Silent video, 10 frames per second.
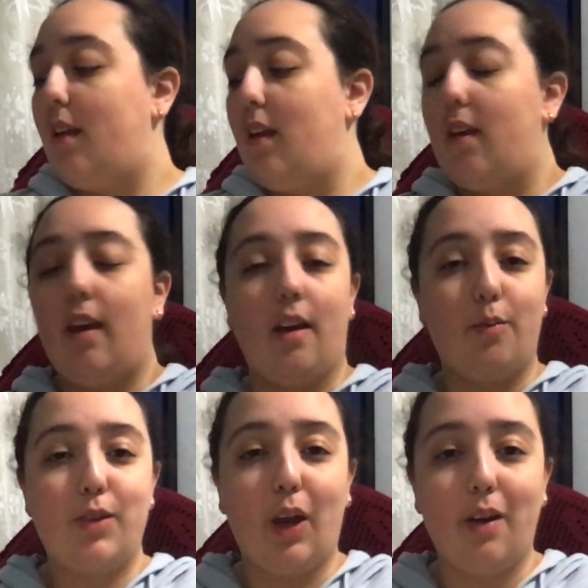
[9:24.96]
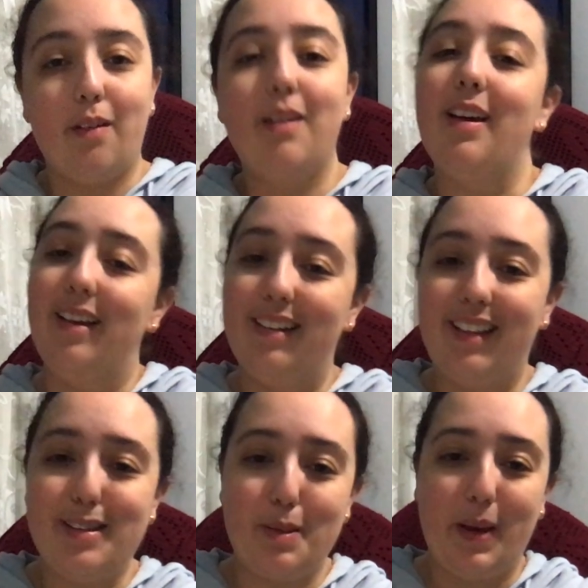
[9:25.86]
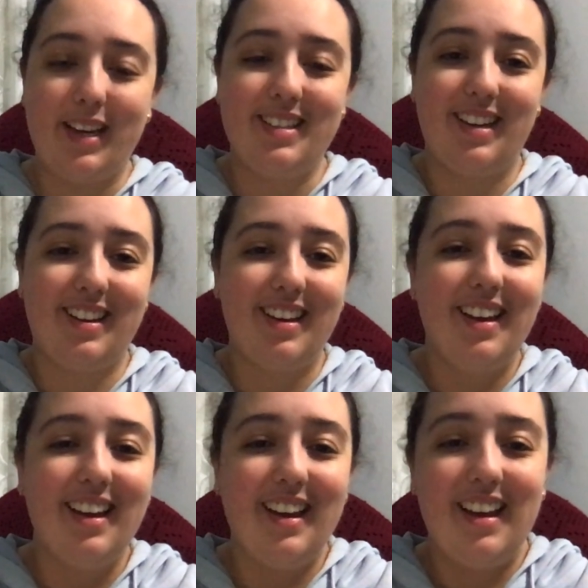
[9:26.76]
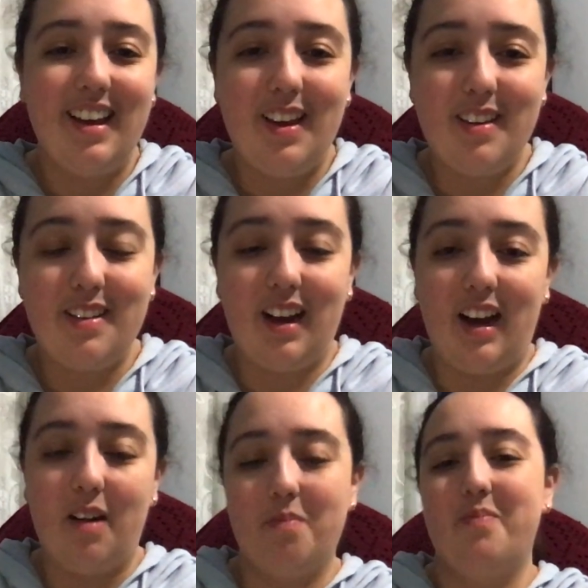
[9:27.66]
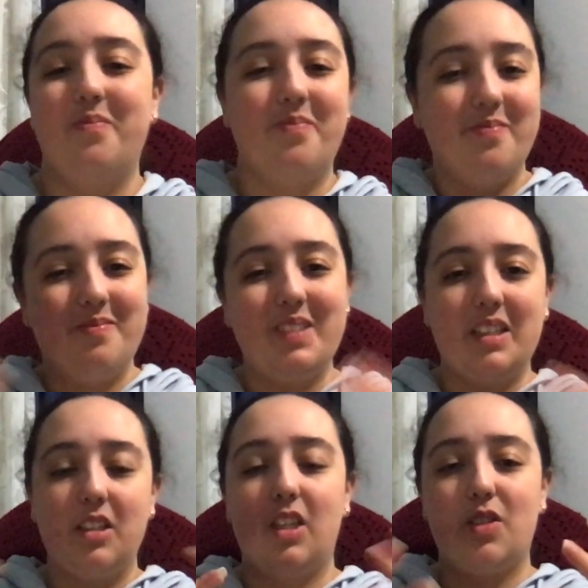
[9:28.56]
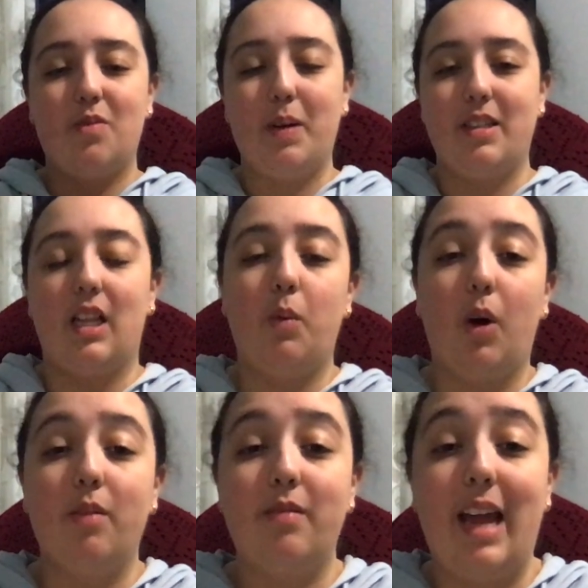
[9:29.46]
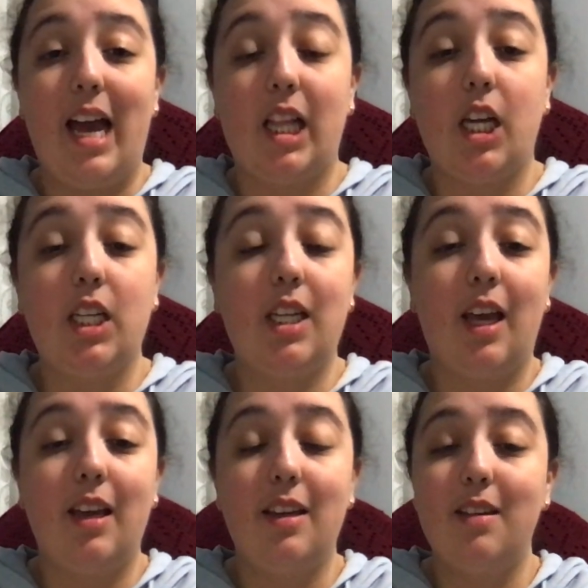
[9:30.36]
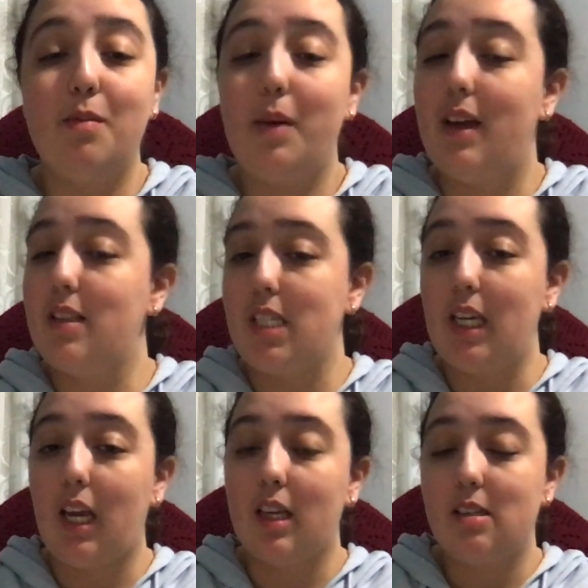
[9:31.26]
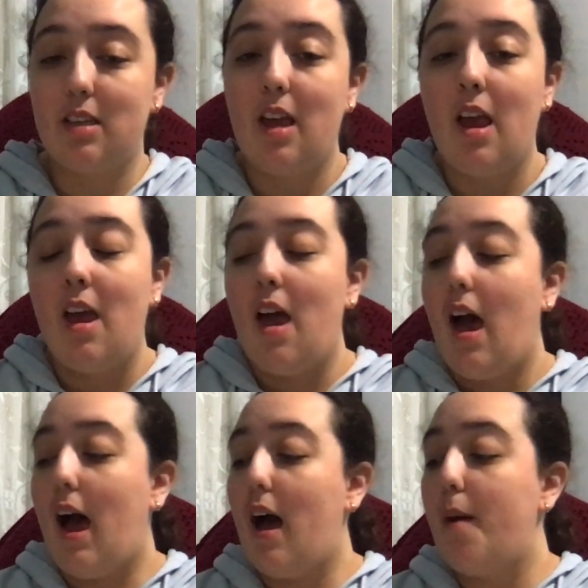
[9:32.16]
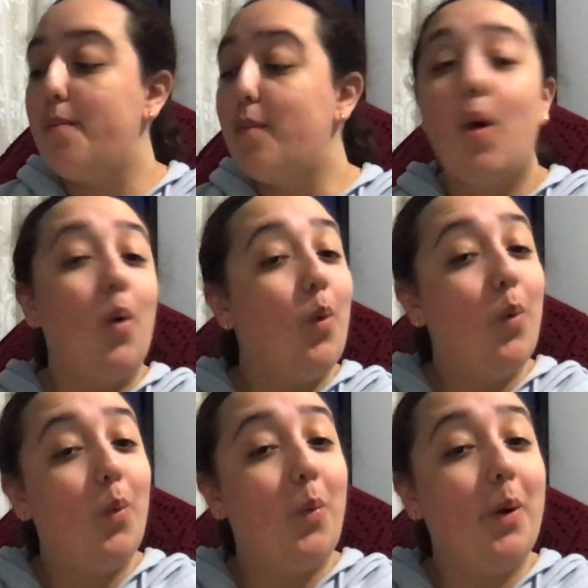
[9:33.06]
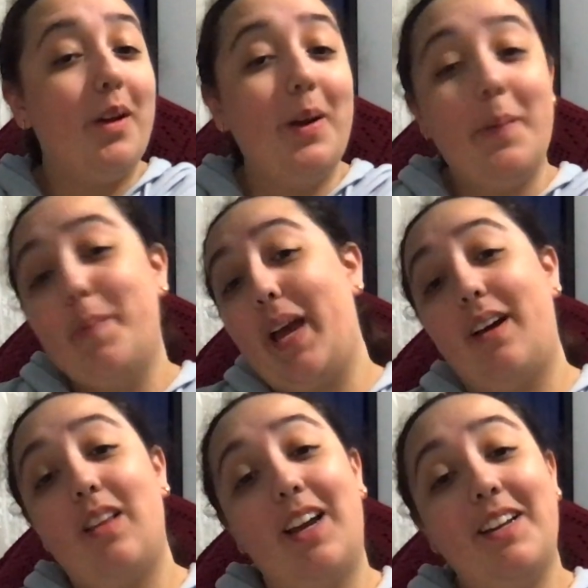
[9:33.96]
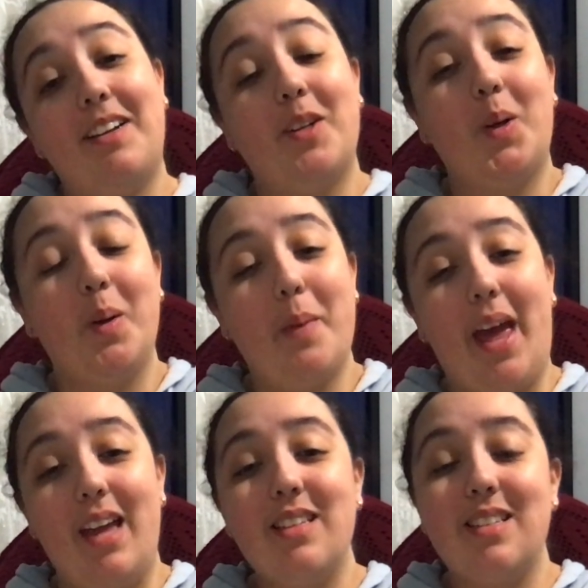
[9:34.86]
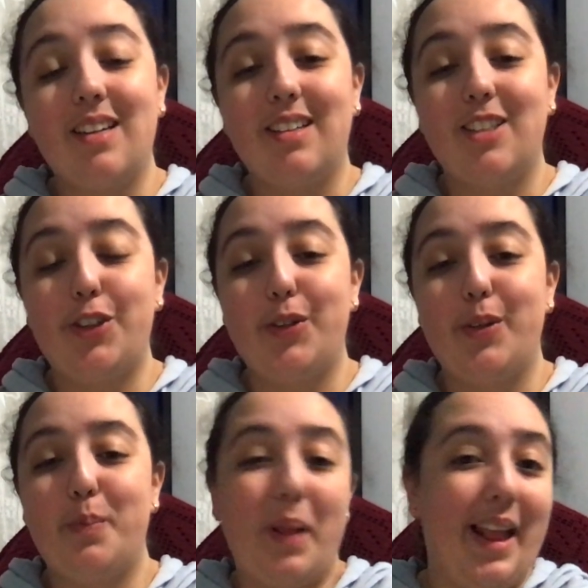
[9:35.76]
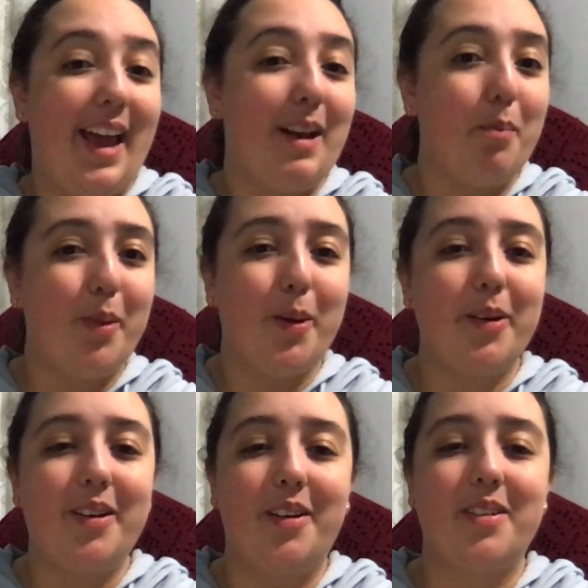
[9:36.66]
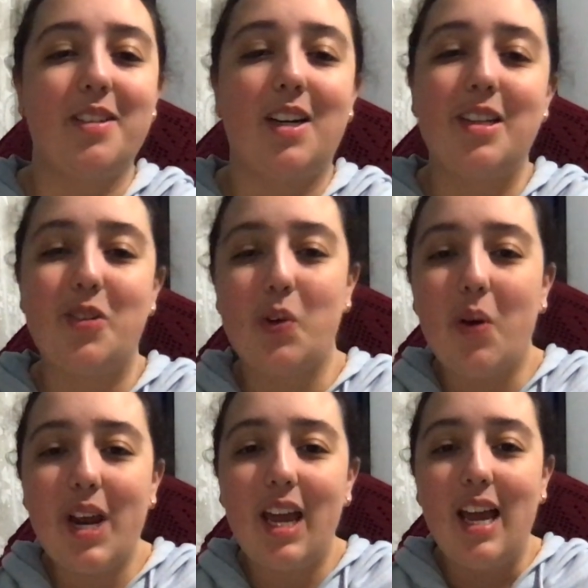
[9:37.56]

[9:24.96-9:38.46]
Yeah, so that's a basic, that's basically what outlining and pantsing is. What are you, outliner or a pantser? Do you plan and plot your entire story?